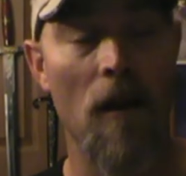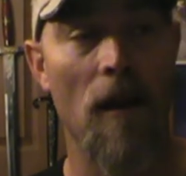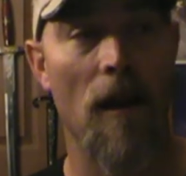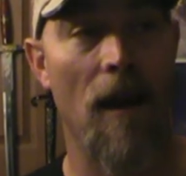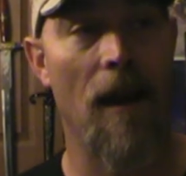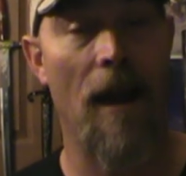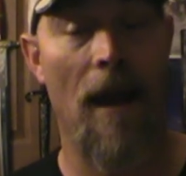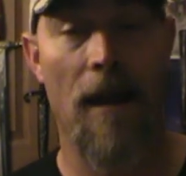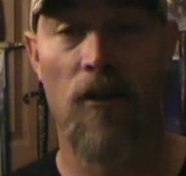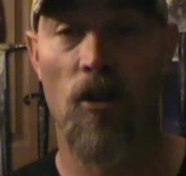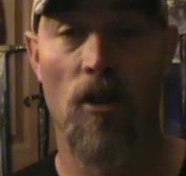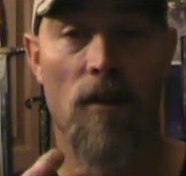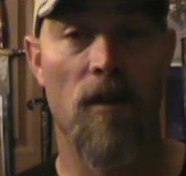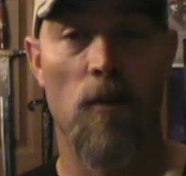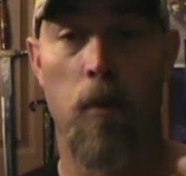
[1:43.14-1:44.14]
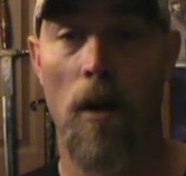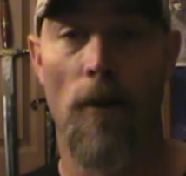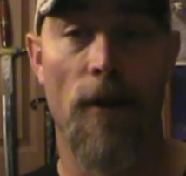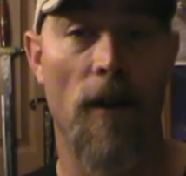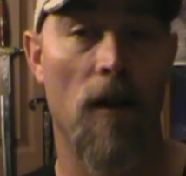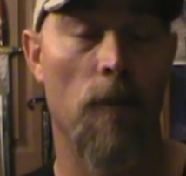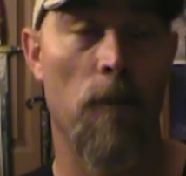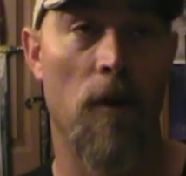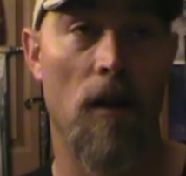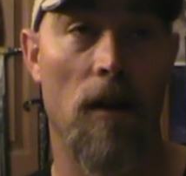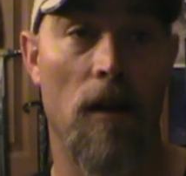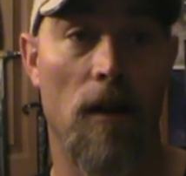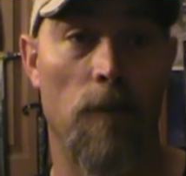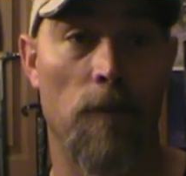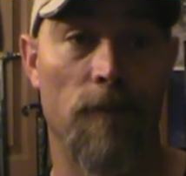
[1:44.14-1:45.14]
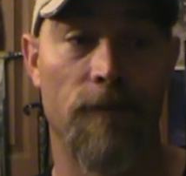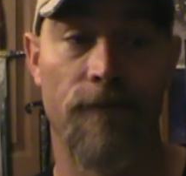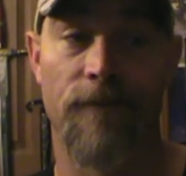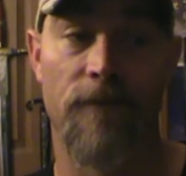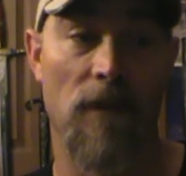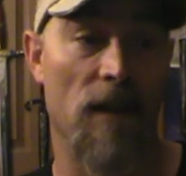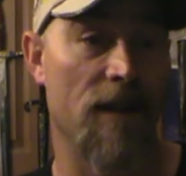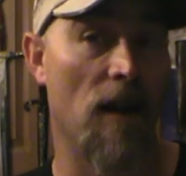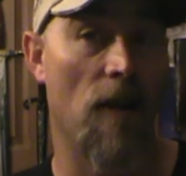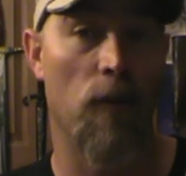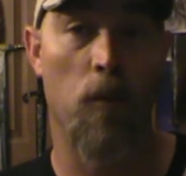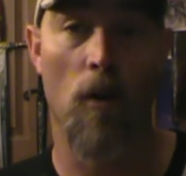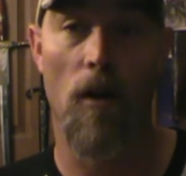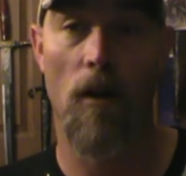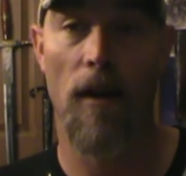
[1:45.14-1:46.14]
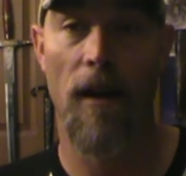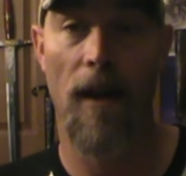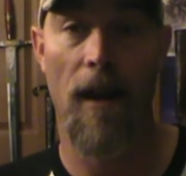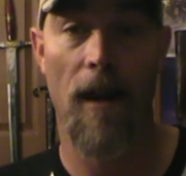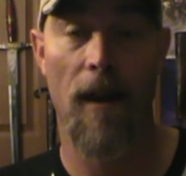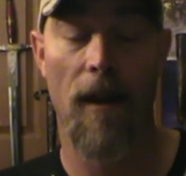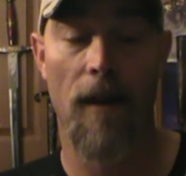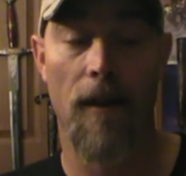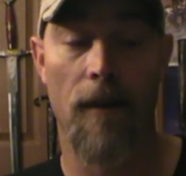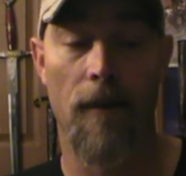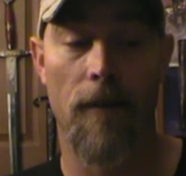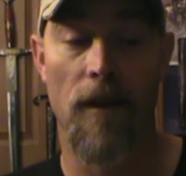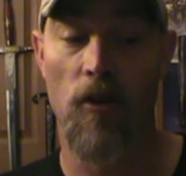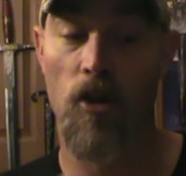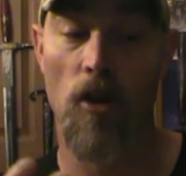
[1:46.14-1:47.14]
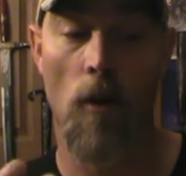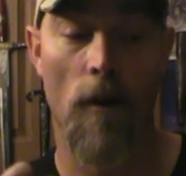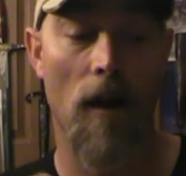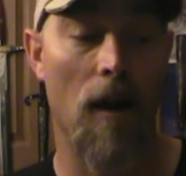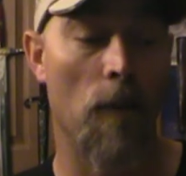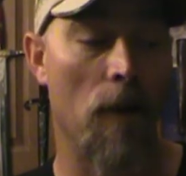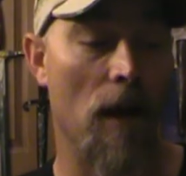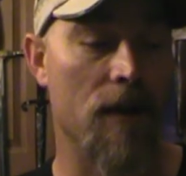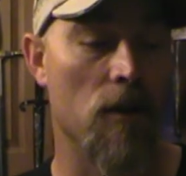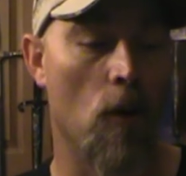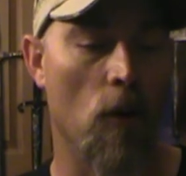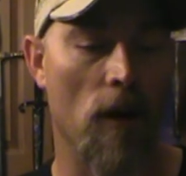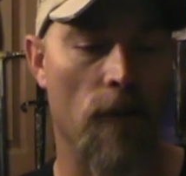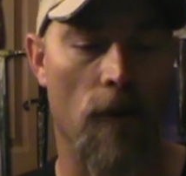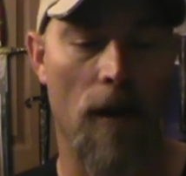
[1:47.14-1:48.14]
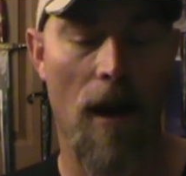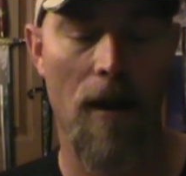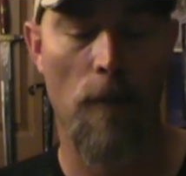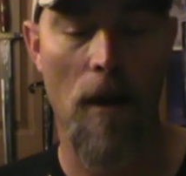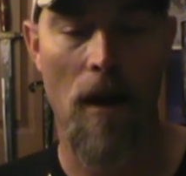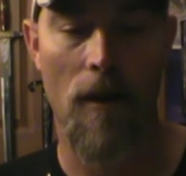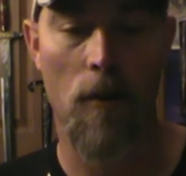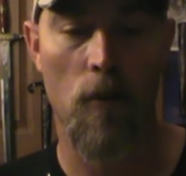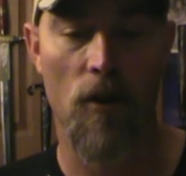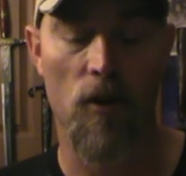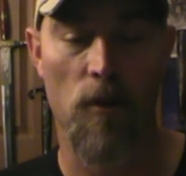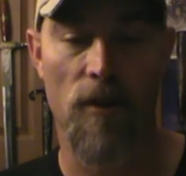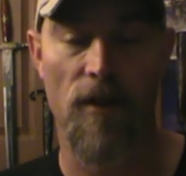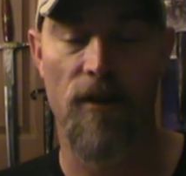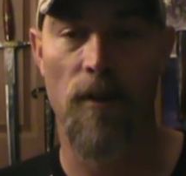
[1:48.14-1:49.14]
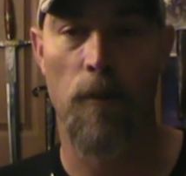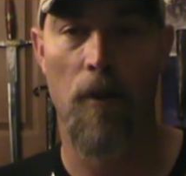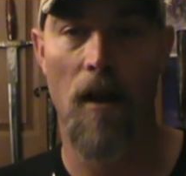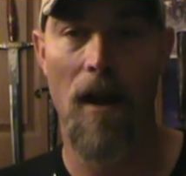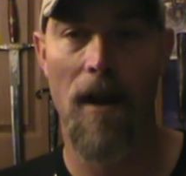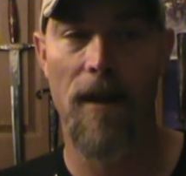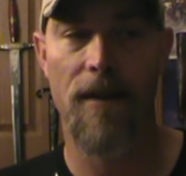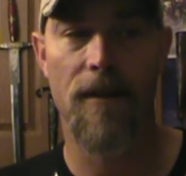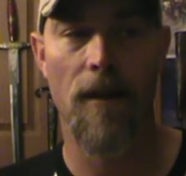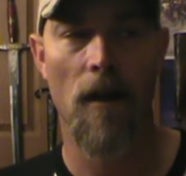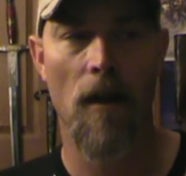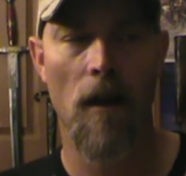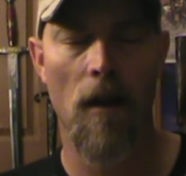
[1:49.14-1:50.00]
it had just wound up. I was off work and this showed up. I totally forgot about it, which was a surprise.